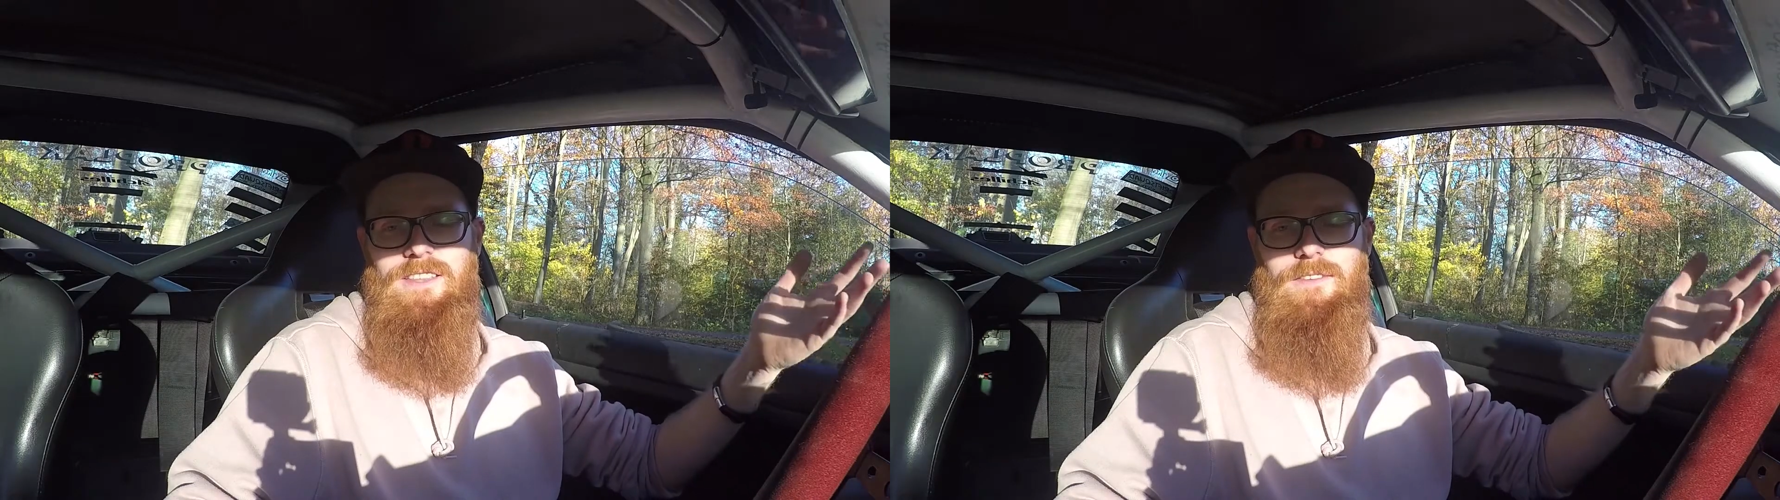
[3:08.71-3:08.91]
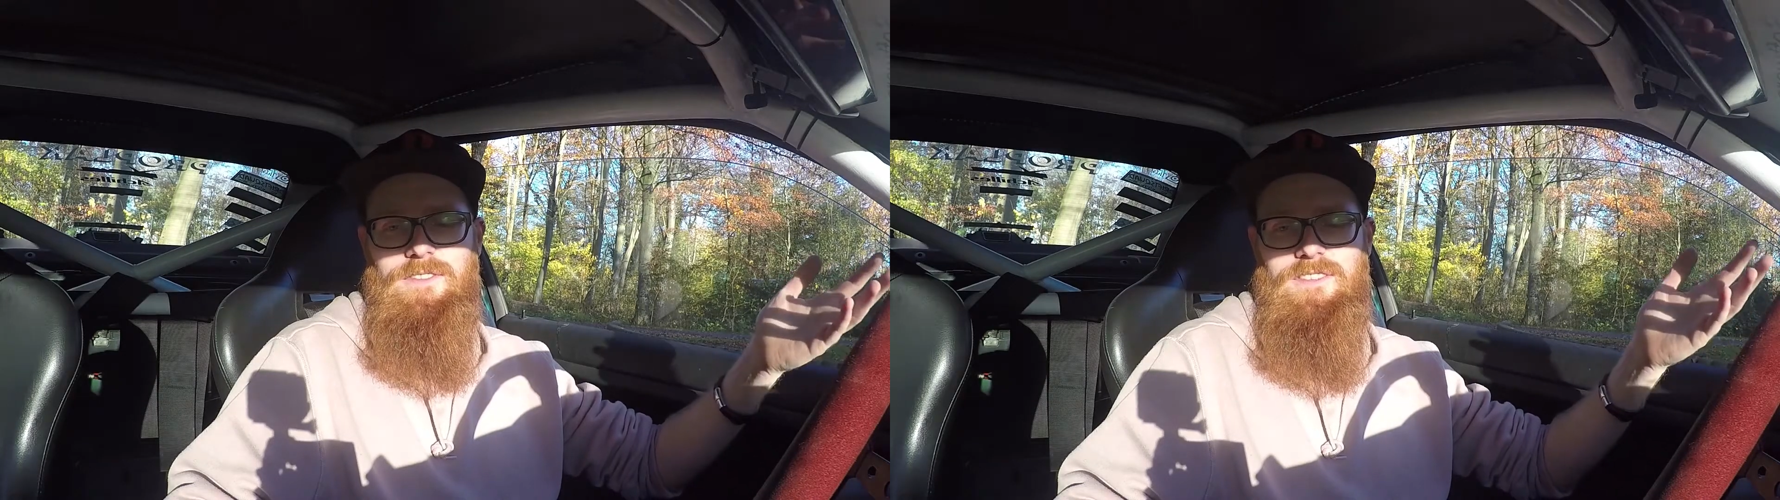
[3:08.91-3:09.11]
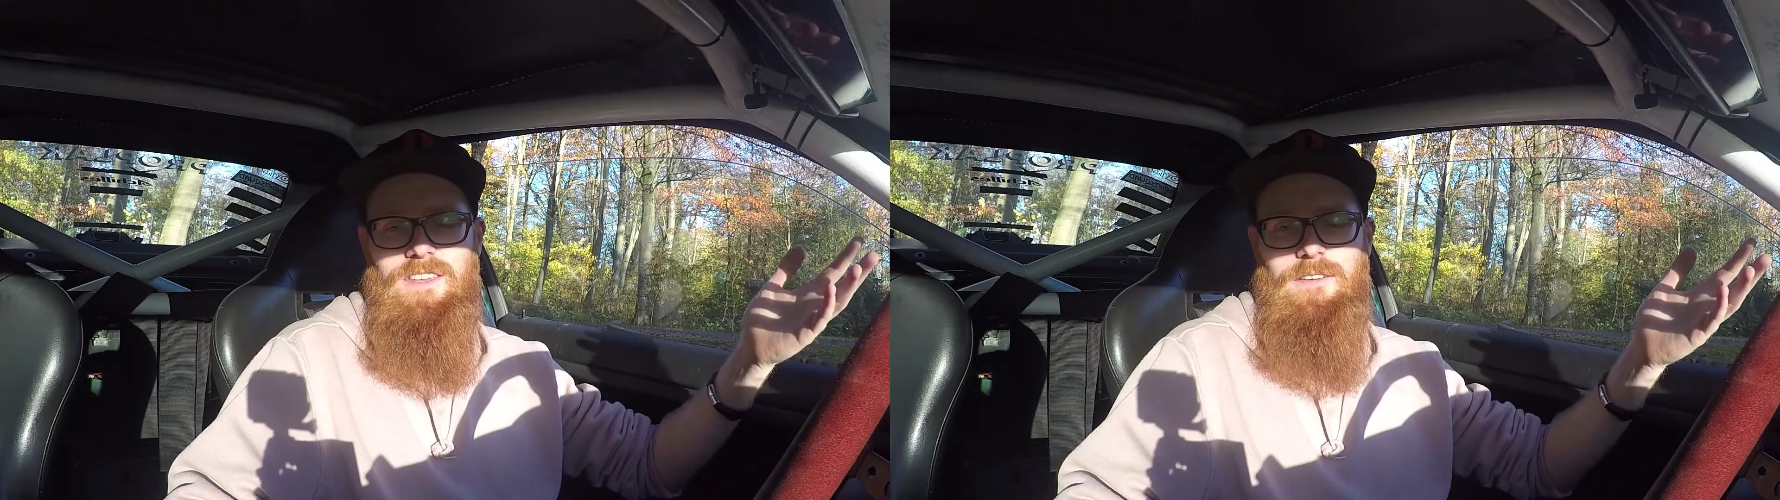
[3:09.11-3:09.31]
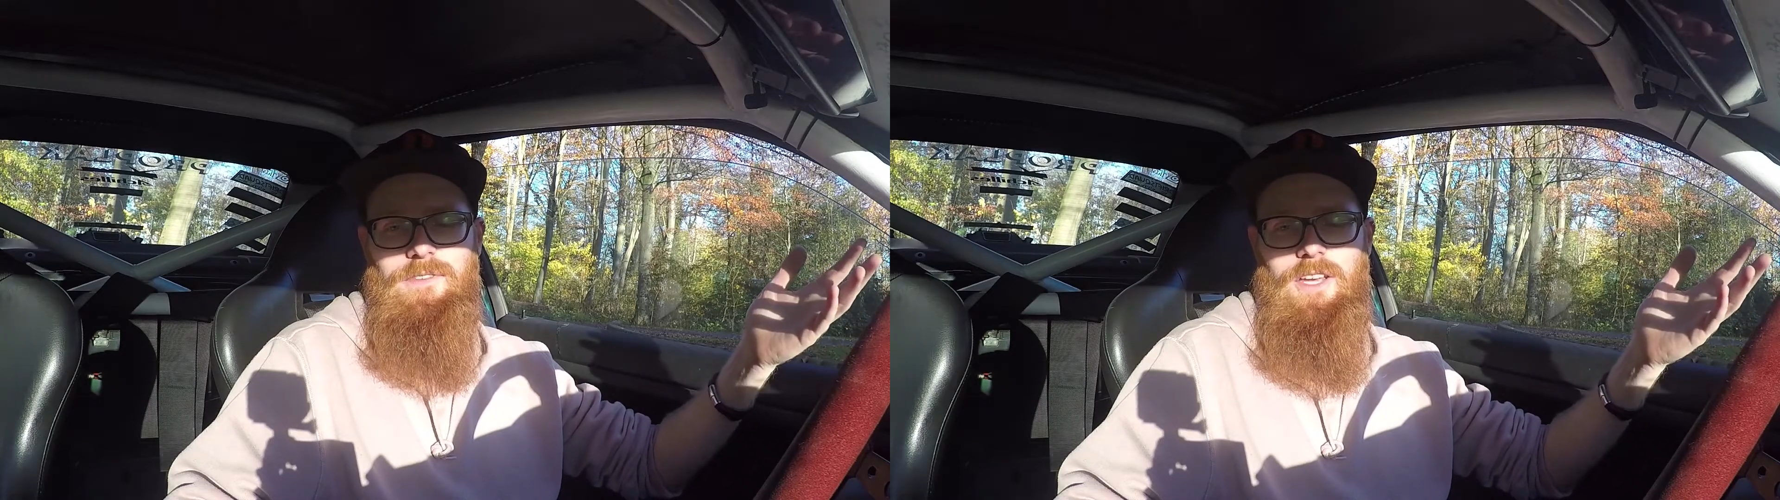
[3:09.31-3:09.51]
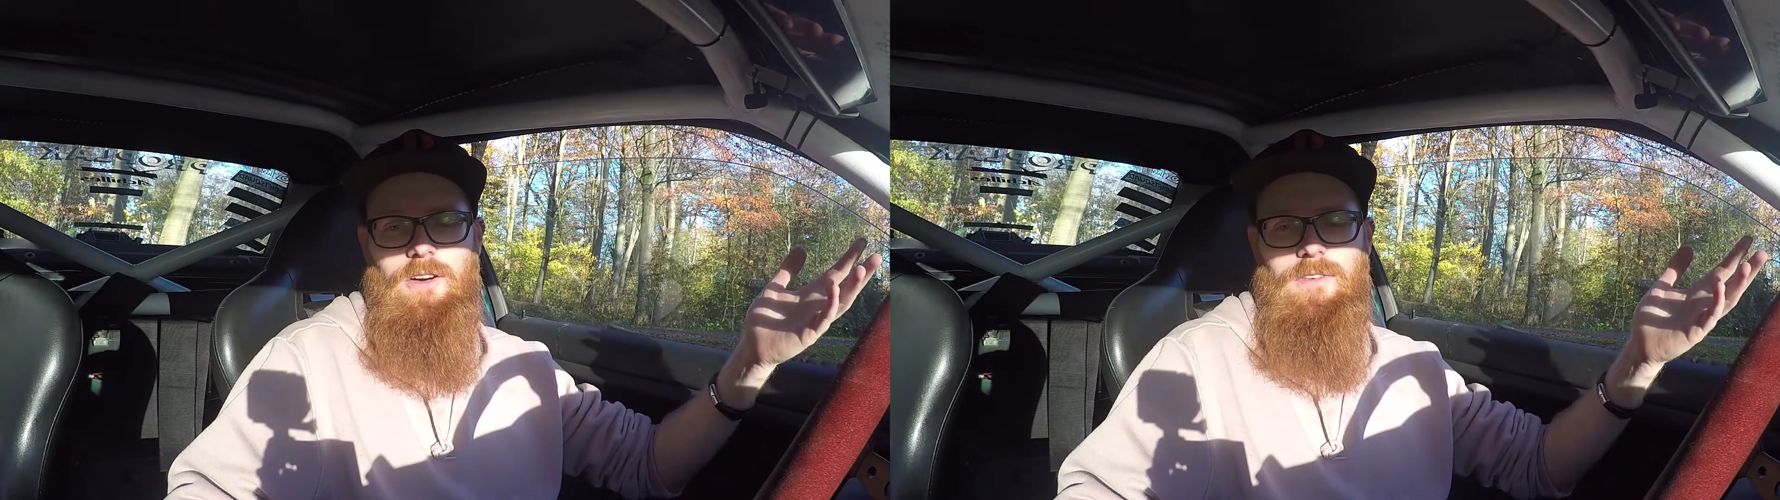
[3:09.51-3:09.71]
Love to see a
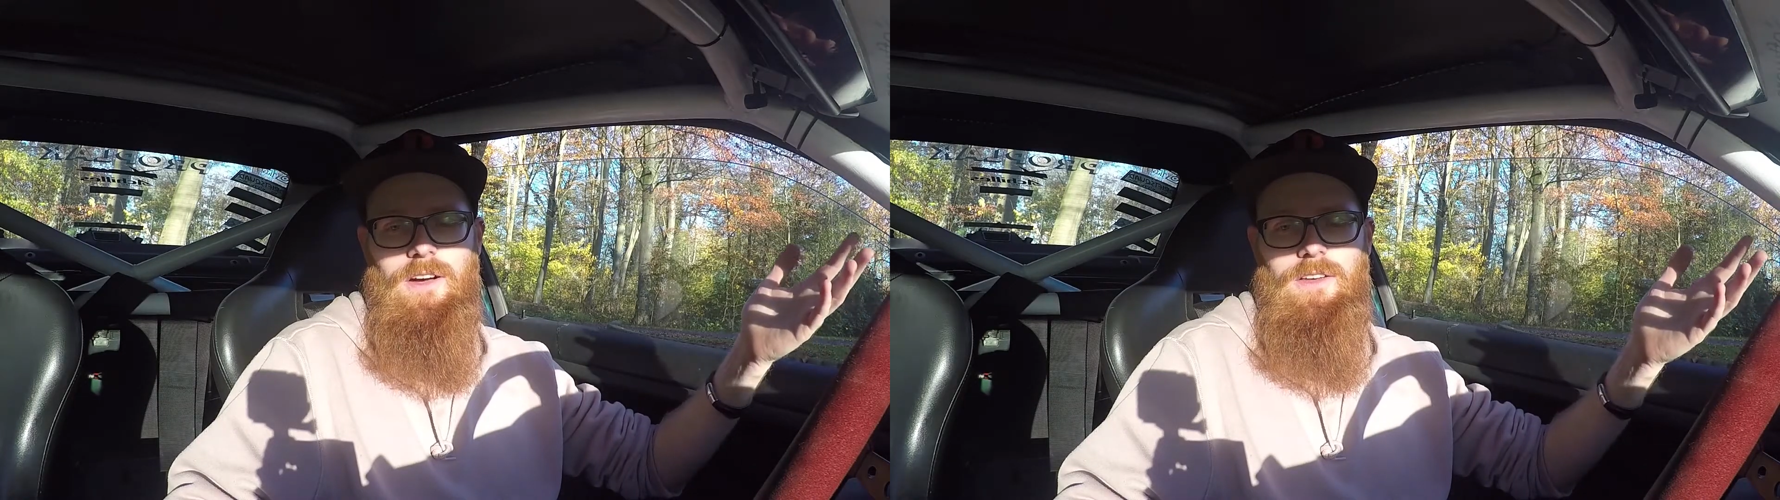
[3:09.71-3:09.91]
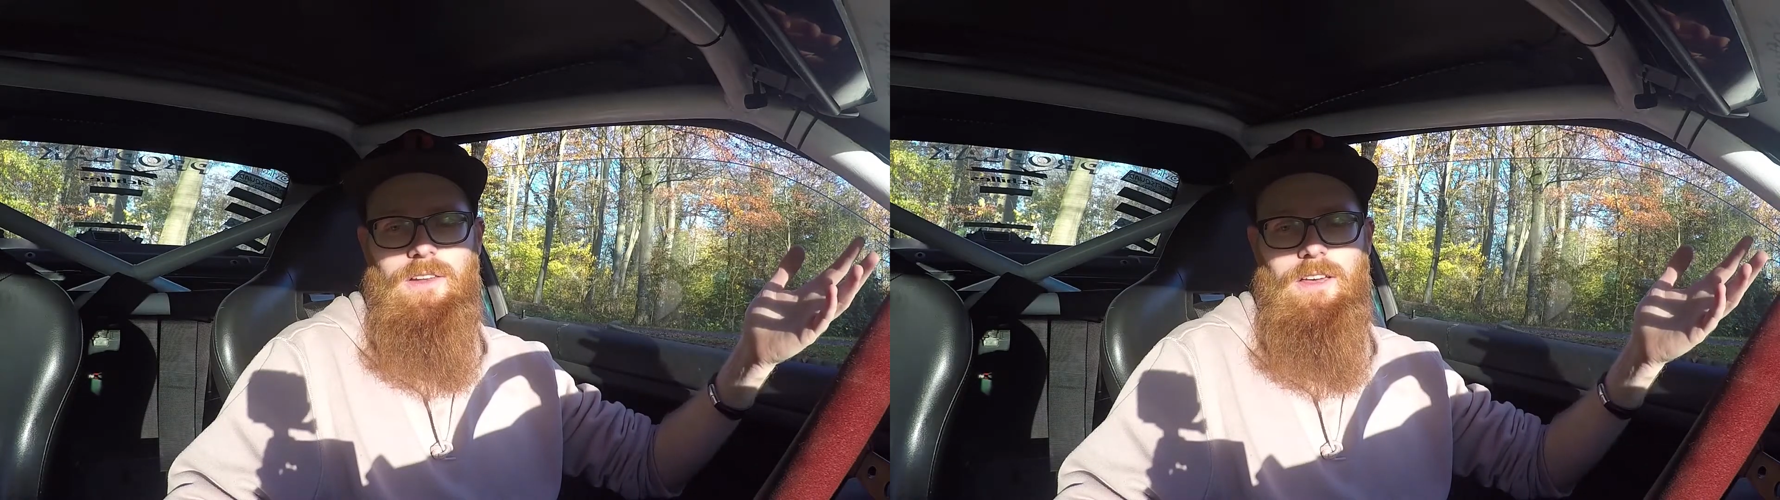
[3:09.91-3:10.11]
video of how your